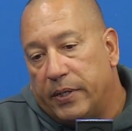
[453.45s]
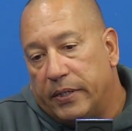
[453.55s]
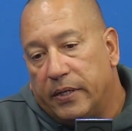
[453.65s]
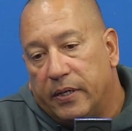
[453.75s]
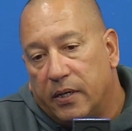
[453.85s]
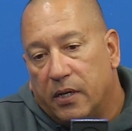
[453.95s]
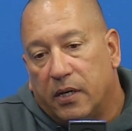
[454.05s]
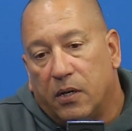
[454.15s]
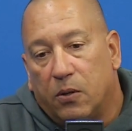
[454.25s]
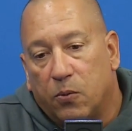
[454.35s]
But,
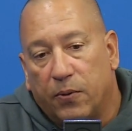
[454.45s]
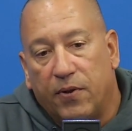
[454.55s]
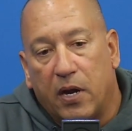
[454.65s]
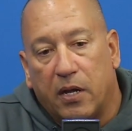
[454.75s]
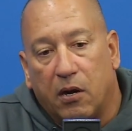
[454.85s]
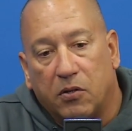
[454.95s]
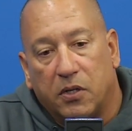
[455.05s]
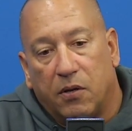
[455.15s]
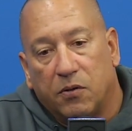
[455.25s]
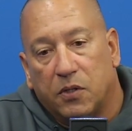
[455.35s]
you know, we've got to get
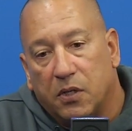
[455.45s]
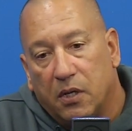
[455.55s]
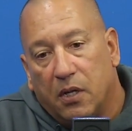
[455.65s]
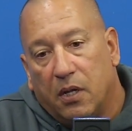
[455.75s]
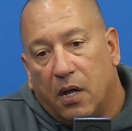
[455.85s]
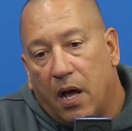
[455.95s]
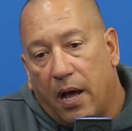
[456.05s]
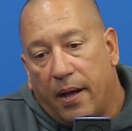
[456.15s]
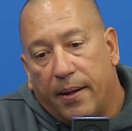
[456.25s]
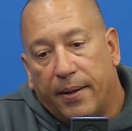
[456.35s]
ourselves
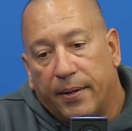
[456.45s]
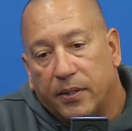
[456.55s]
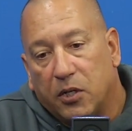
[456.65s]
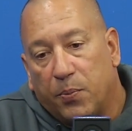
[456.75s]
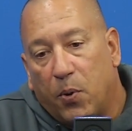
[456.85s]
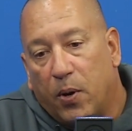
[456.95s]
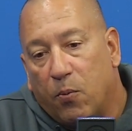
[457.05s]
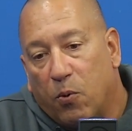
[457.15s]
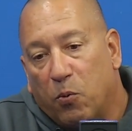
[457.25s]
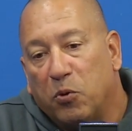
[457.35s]
to the
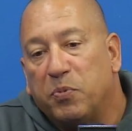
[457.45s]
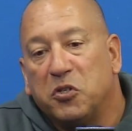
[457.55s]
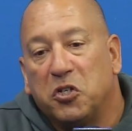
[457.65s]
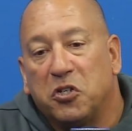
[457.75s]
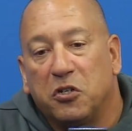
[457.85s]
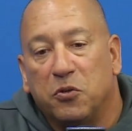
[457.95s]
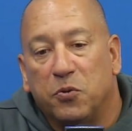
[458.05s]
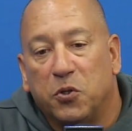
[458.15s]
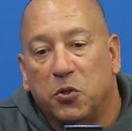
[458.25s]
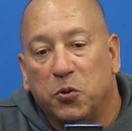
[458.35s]
point where we're in position
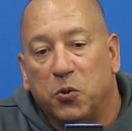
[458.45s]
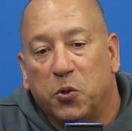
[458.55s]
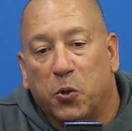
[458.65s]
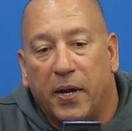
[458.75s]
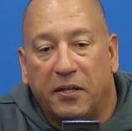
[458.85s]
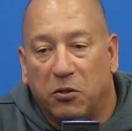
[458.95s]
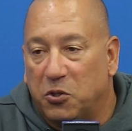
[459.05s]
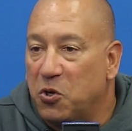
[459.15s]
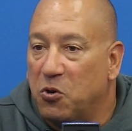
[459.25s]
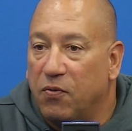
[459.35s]
to create
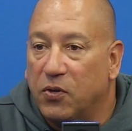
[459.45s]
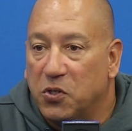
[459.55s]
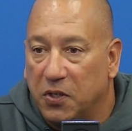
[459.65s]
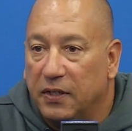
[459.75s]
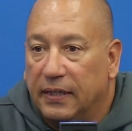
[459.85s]
those turnovers.